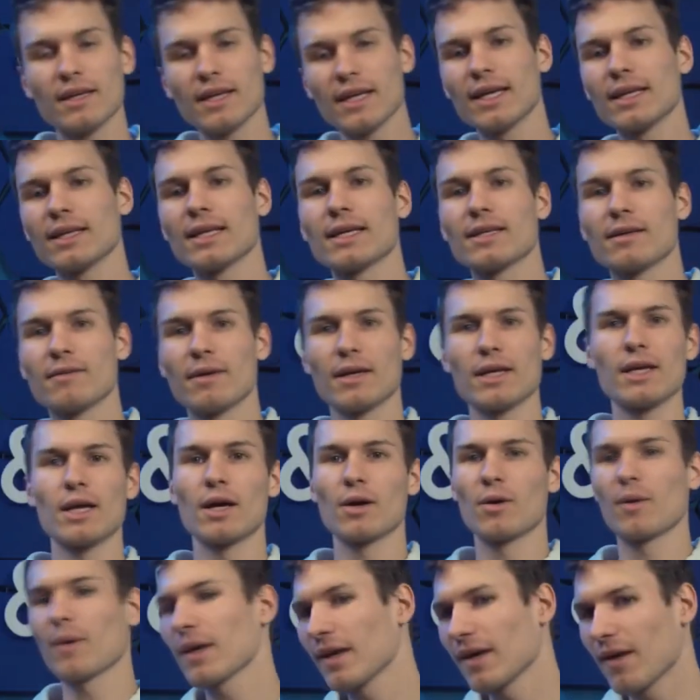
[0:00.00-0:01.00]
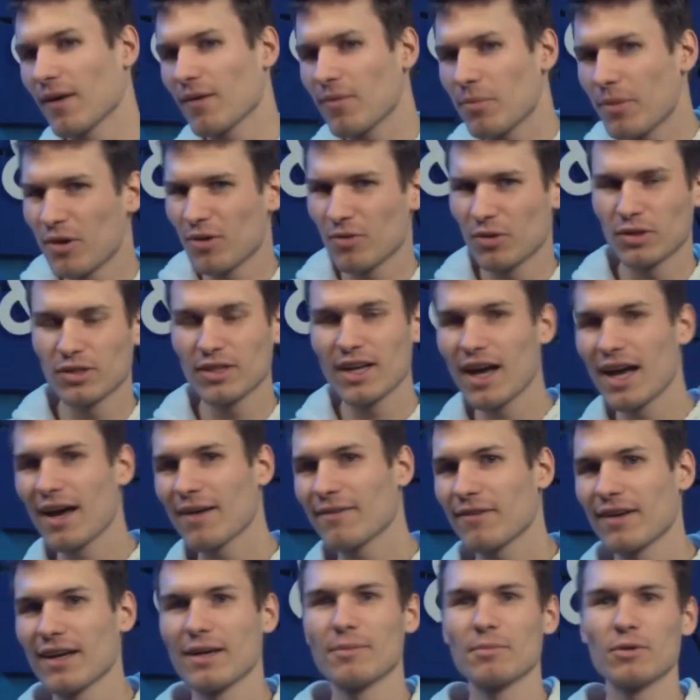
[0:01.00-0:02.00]
In this video, we will
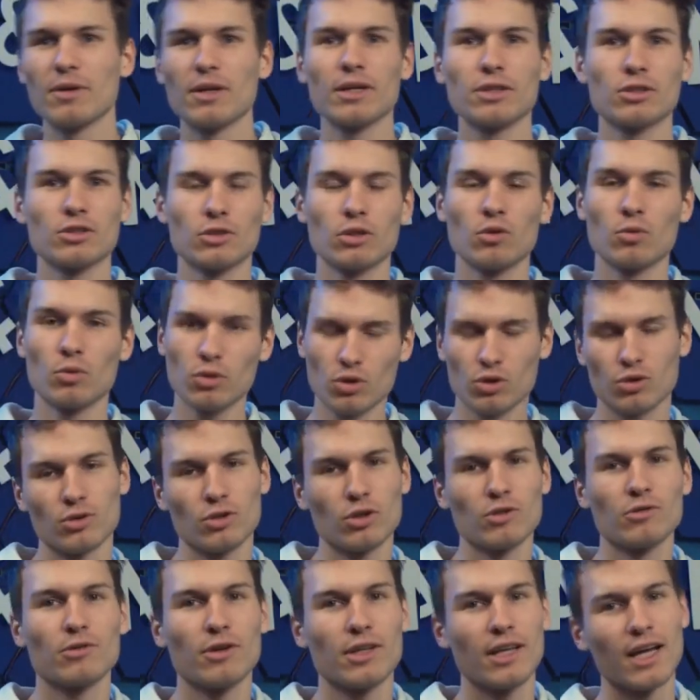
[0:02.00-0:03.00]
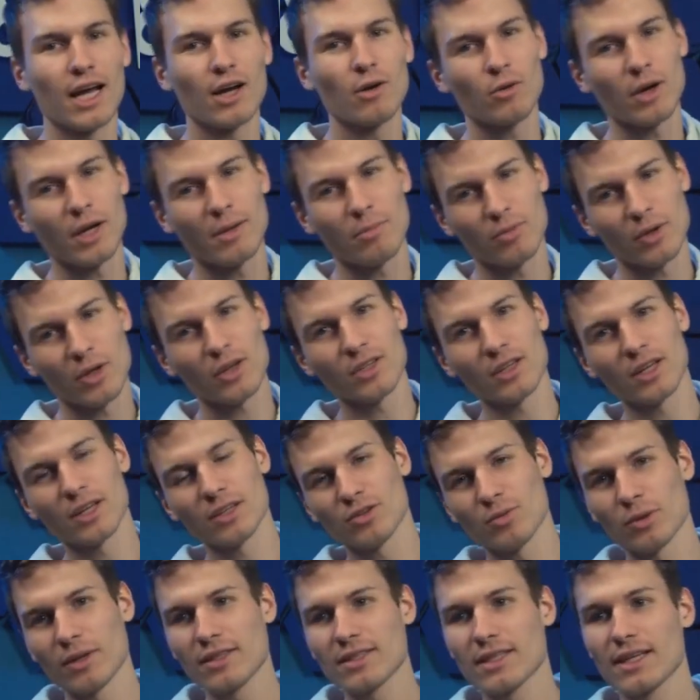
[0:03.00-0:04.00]
dive deeper into the world of DIY
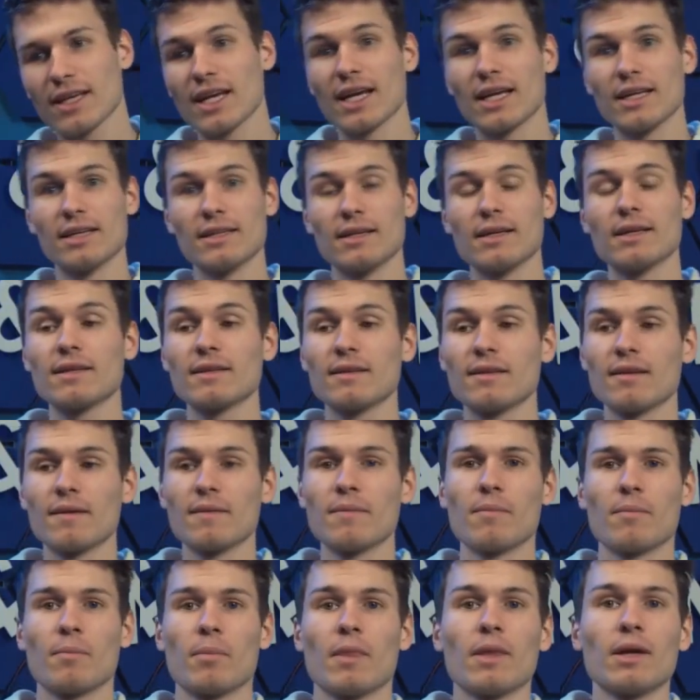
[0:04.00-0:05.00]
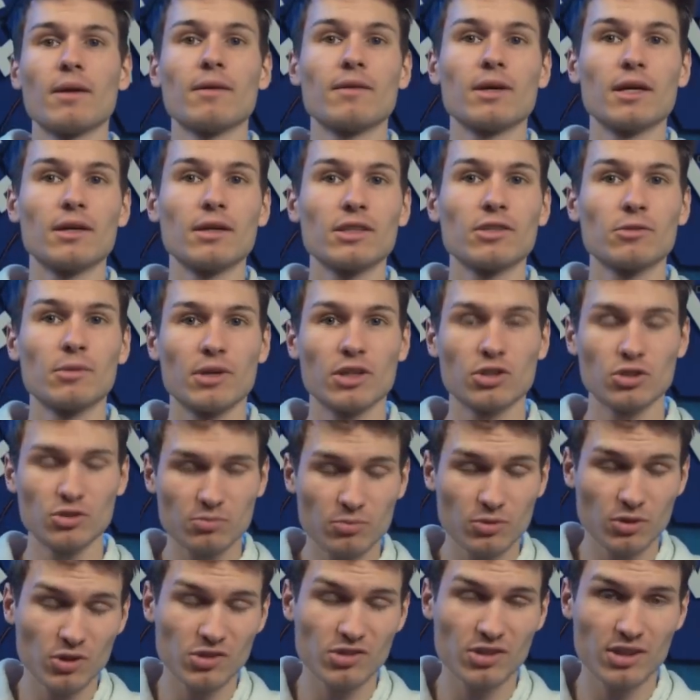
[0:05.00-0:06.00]
projects once again, with a very special
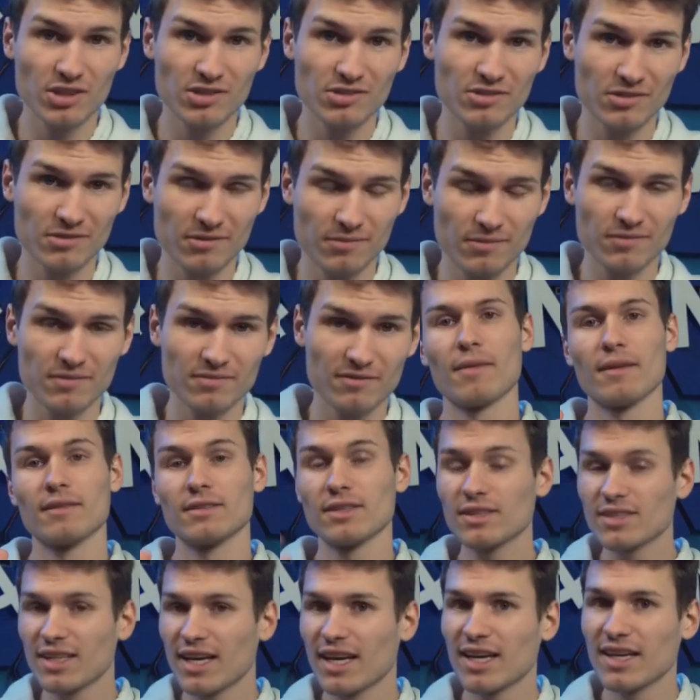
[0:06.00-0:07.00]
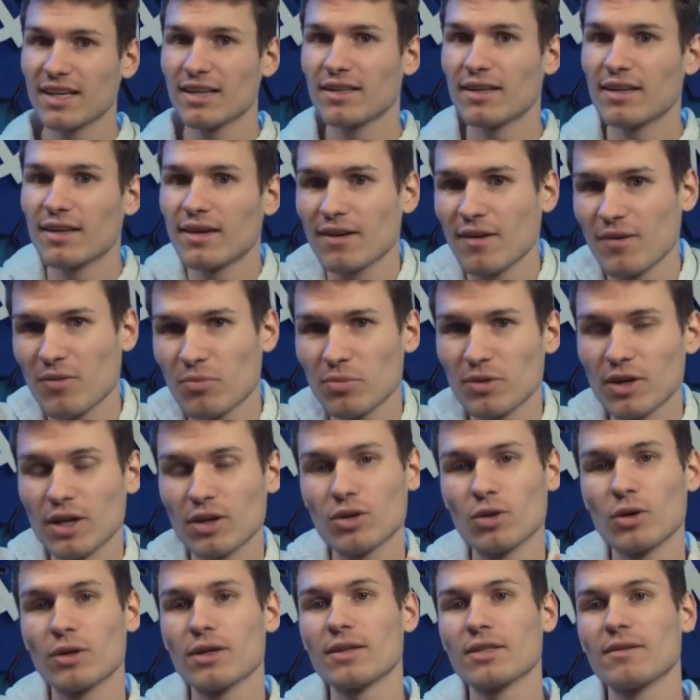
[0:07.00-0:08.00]
project. Today, we are
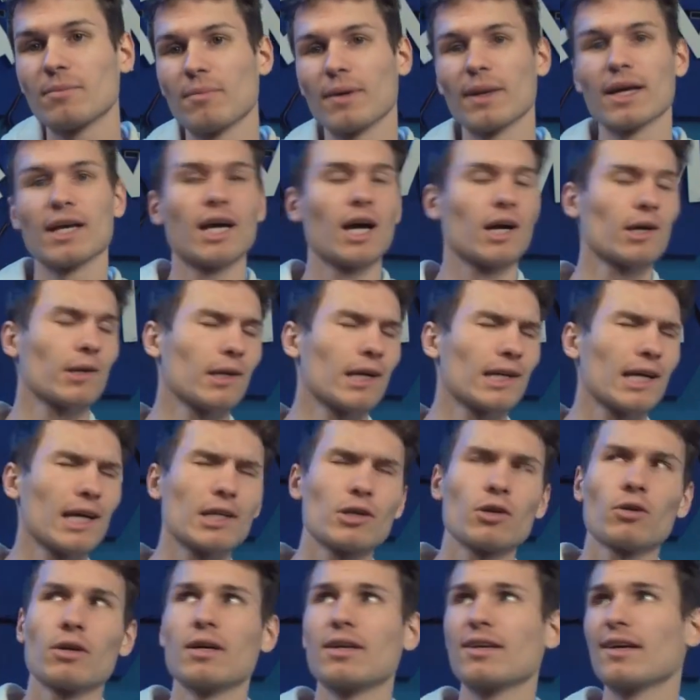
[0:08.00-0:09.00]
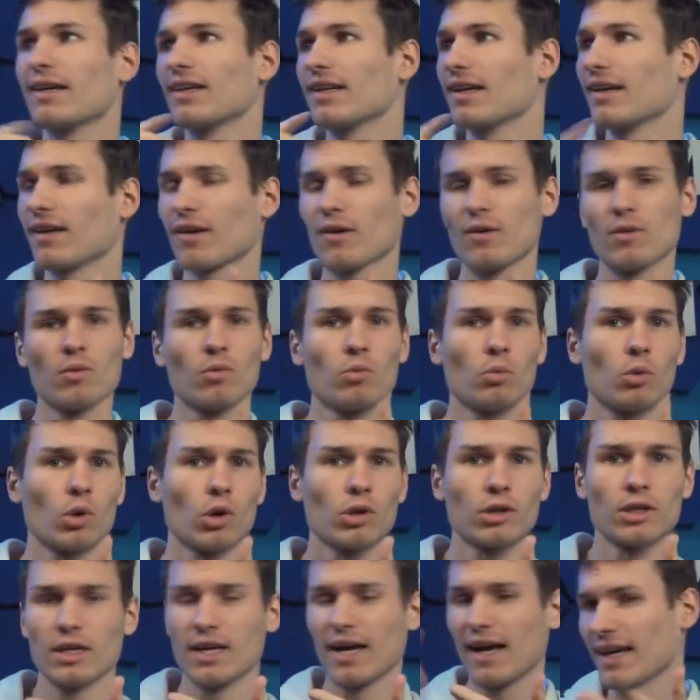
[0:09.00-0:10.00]
going to make our electricity,
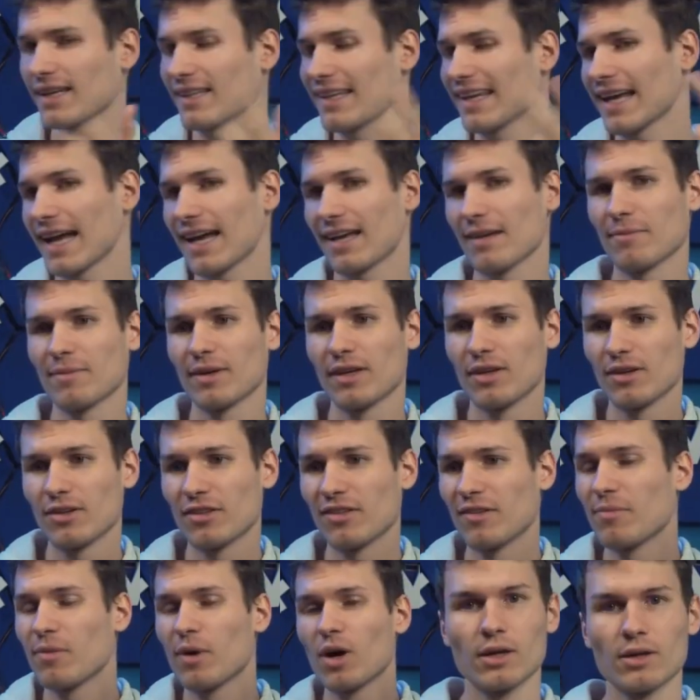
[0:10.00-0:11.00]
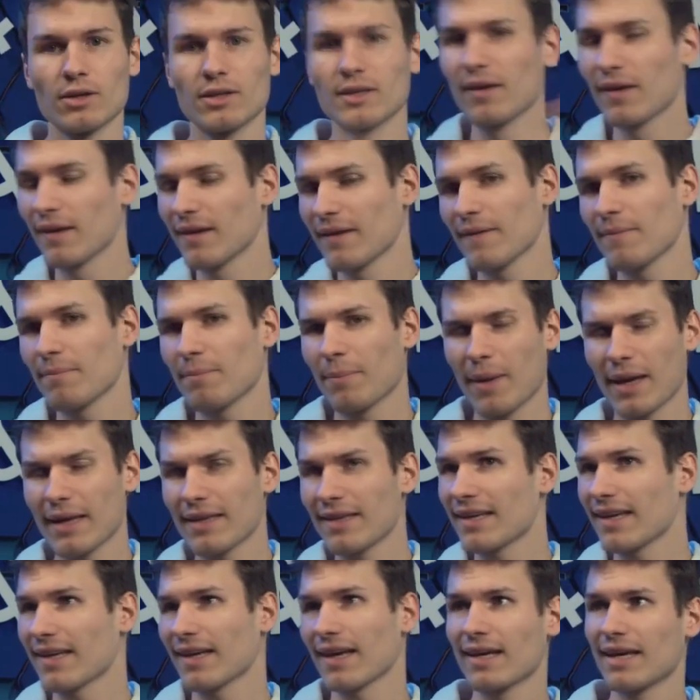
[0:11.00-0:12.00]
water and gas meters smart,
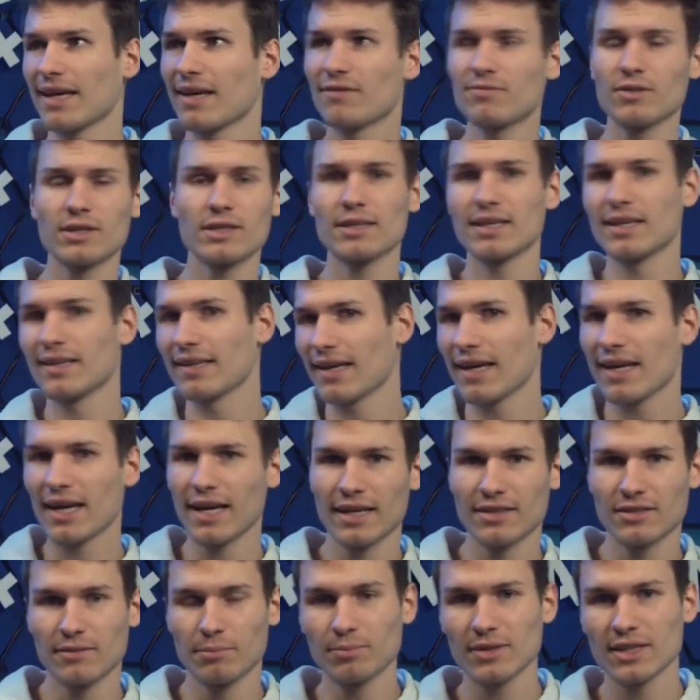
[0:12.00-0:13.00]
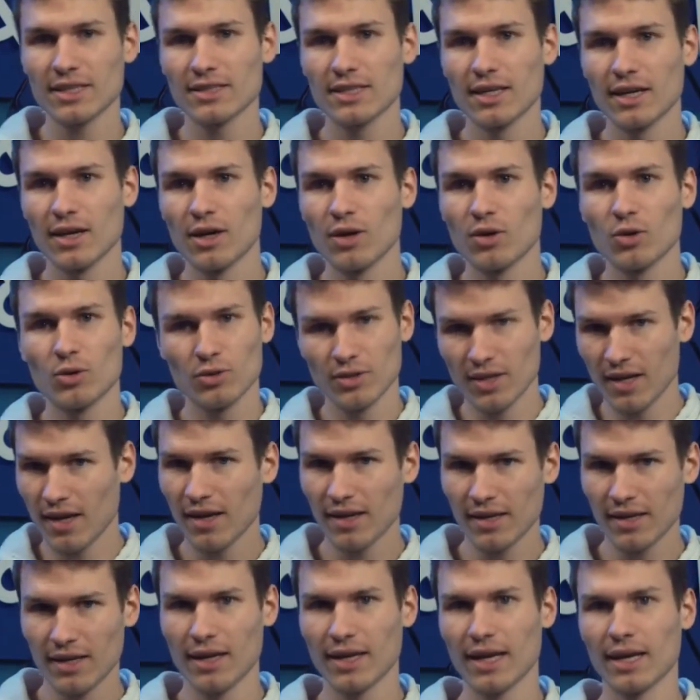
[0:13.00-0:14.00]
basically everything that has a meter or,
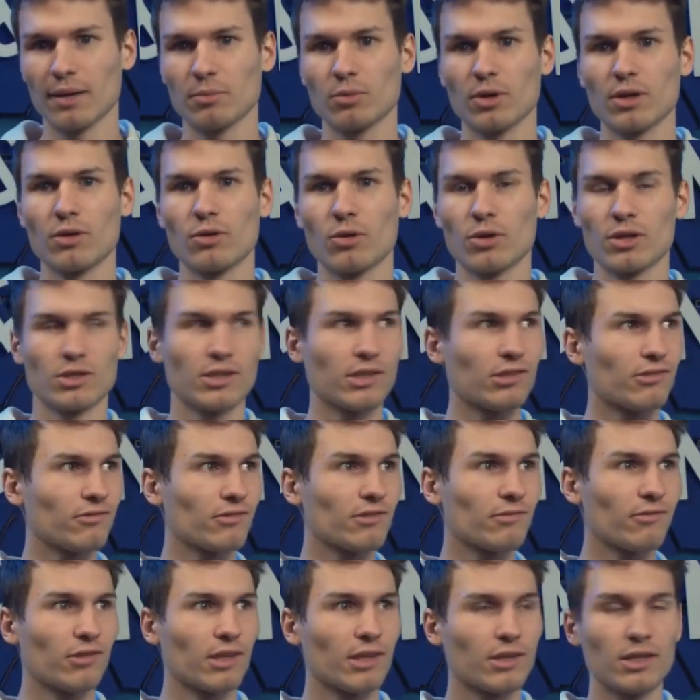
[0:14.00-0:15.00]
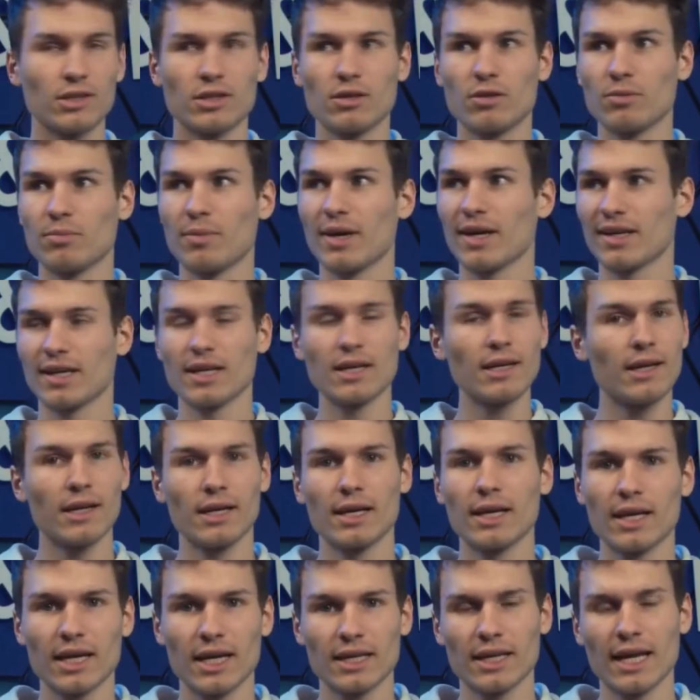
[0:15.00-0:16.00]
and we're doing this for very little money
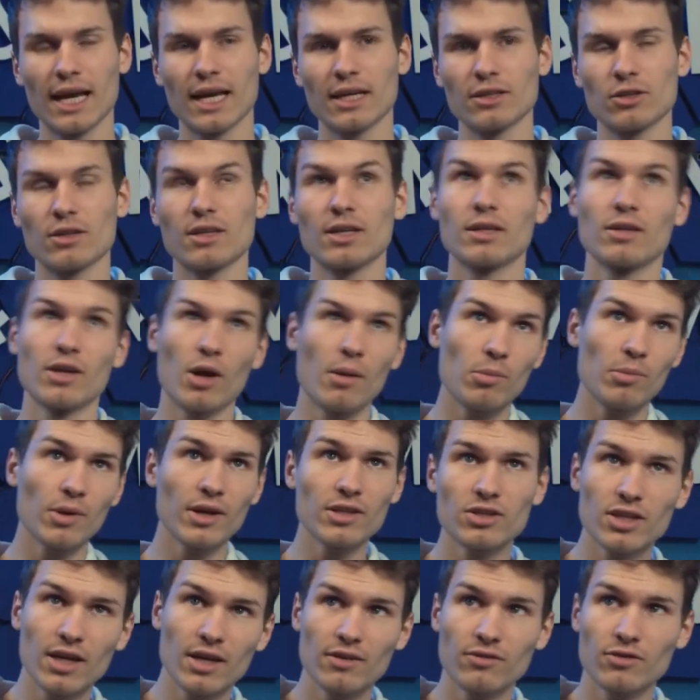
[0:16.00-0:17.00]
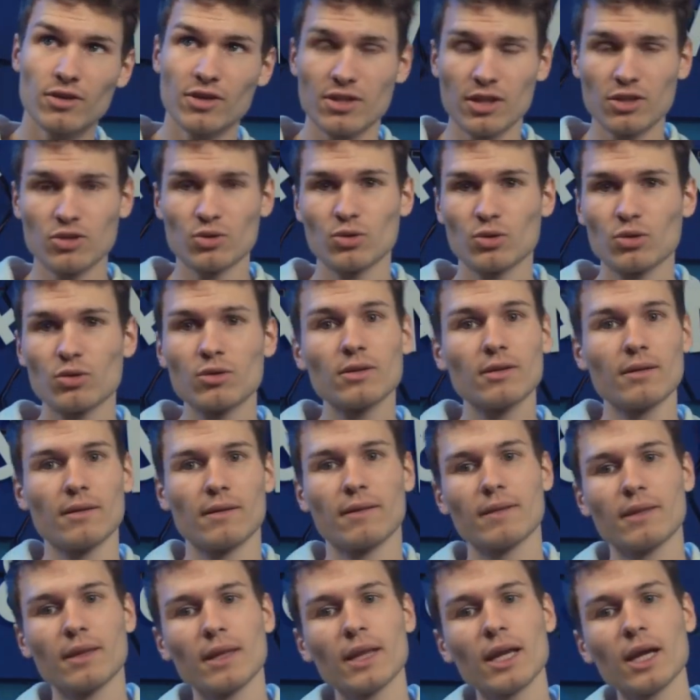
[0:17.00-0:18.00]
and actually not much effort at all.
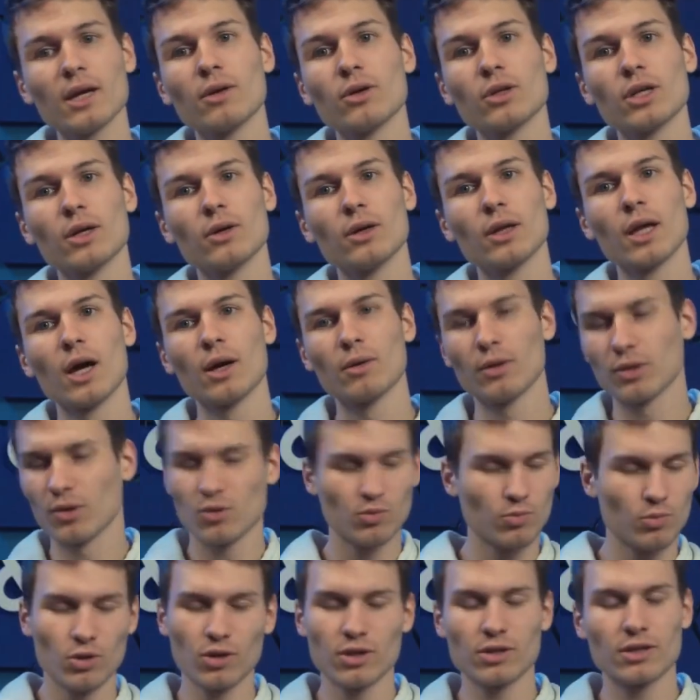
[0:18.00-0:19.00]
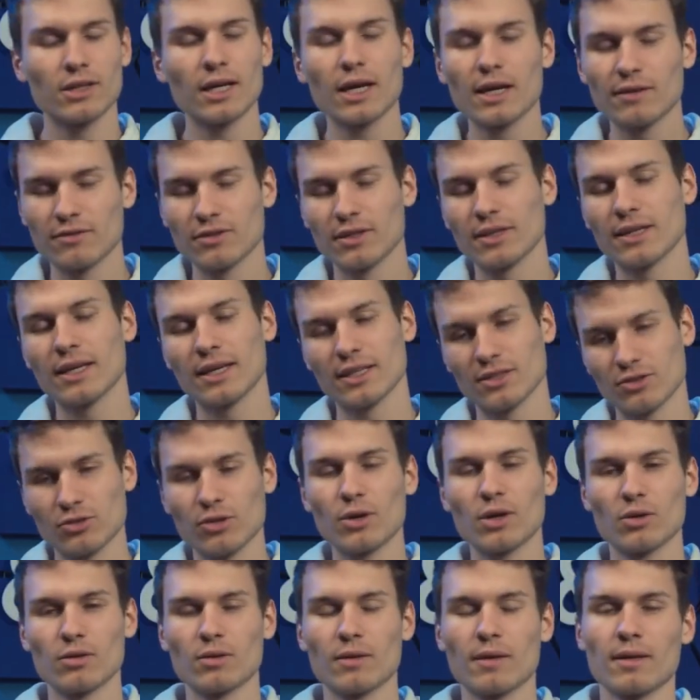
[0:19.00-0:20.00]
I'll show you how it all works after the
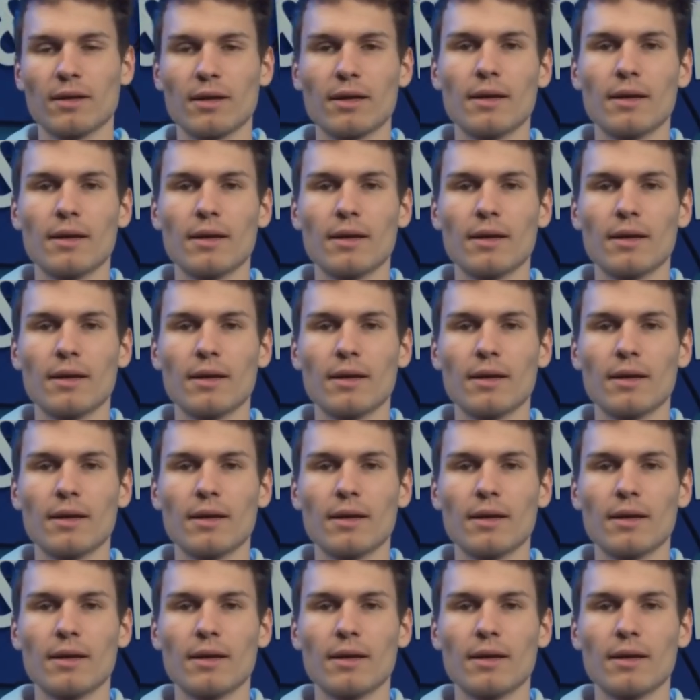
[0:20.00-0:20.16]
intro.